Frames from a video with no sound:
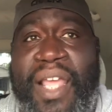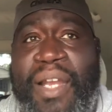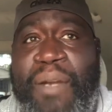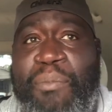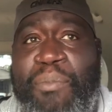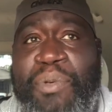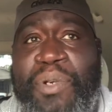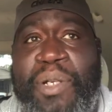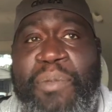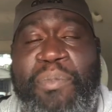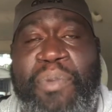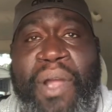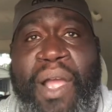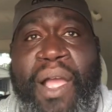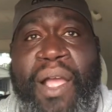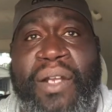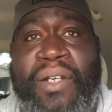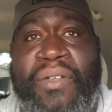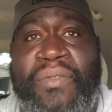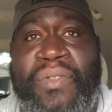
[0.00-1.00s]
I'm pretty
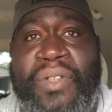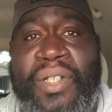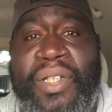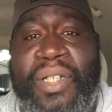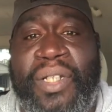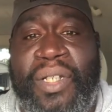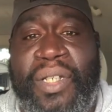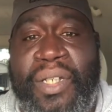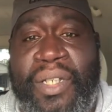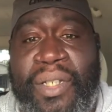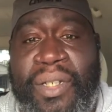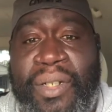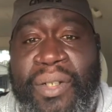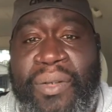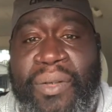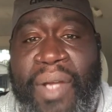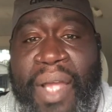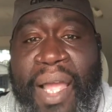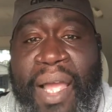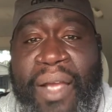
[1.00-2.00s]
proud of,
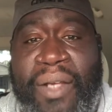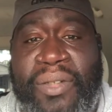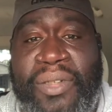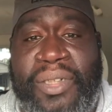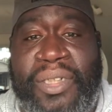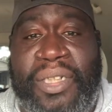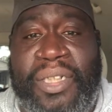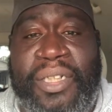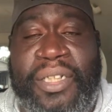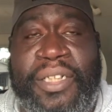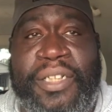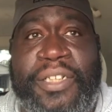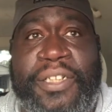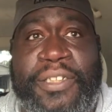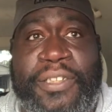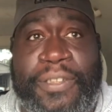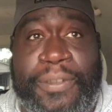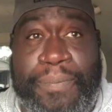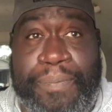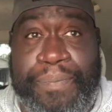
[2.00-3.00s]
how she
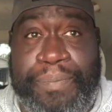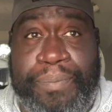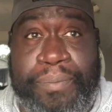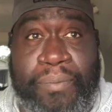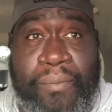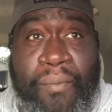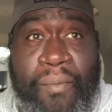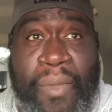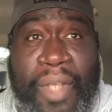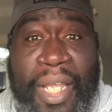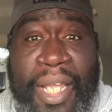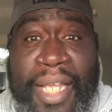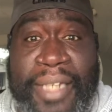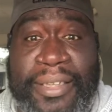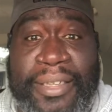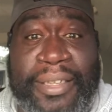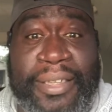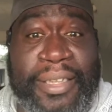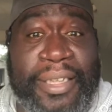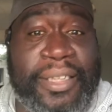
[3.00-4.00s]
has
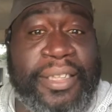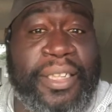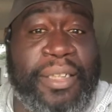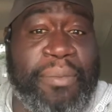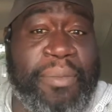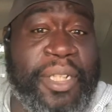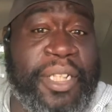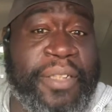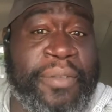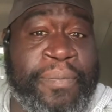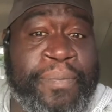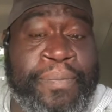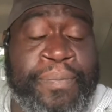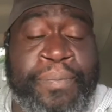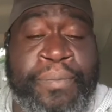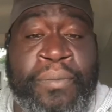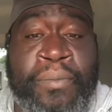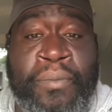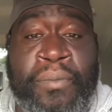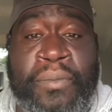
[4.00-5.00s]
assisted me
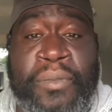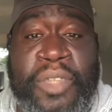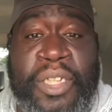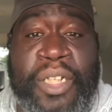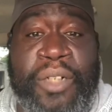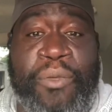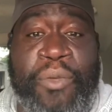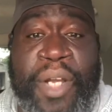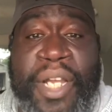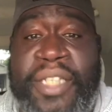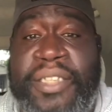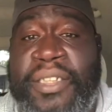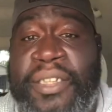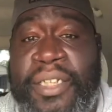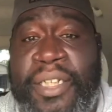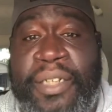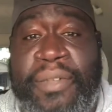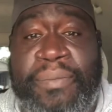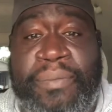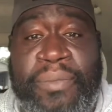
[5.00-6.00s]
in raising
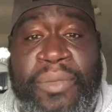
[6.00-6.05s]
them,